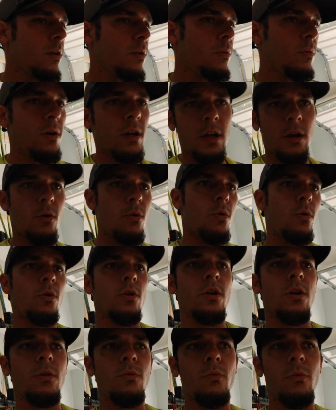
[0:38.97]
what I
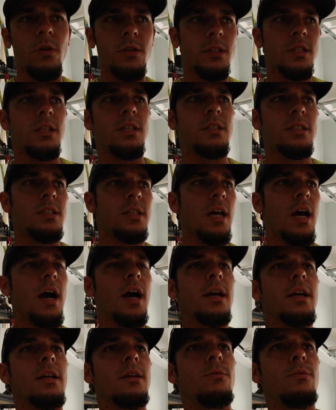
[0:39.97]
ordered wasn't in
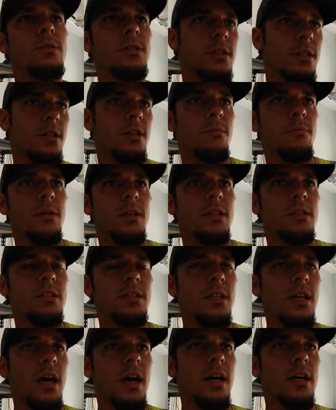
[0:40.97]
stock, and it wasn't going to be in
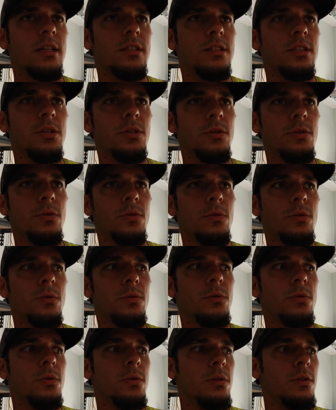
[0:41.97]
stock
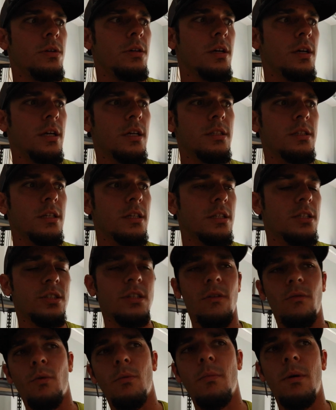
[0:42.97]
until, I guess, like
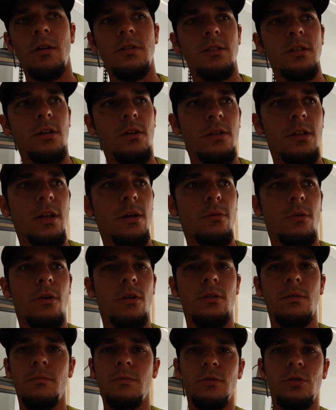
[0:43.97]
several months. They were
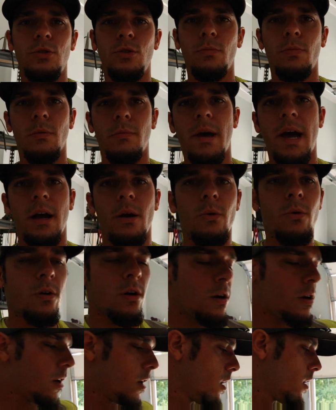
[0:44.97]
on super back
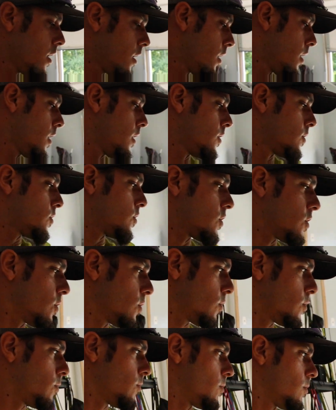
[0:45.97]
order.
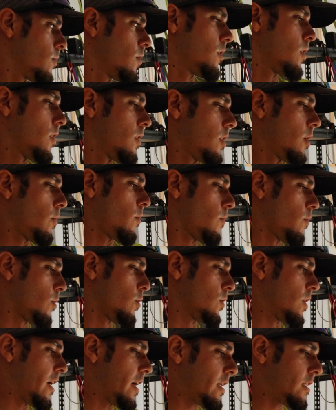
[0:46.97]
So they were
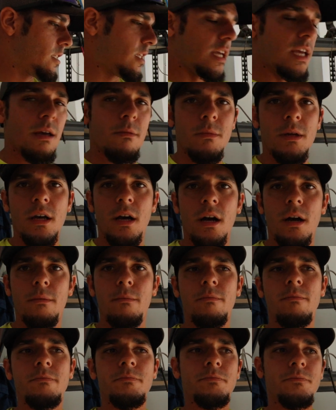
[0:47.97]
real nice. They hit me
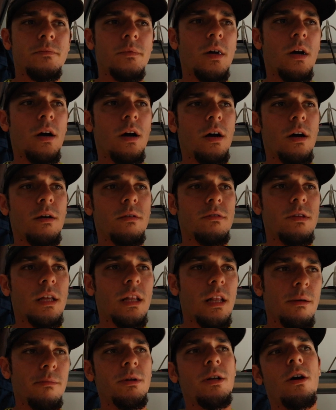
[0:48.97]
up. Um, they
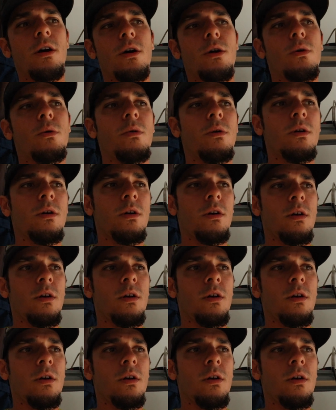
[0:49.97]
let me know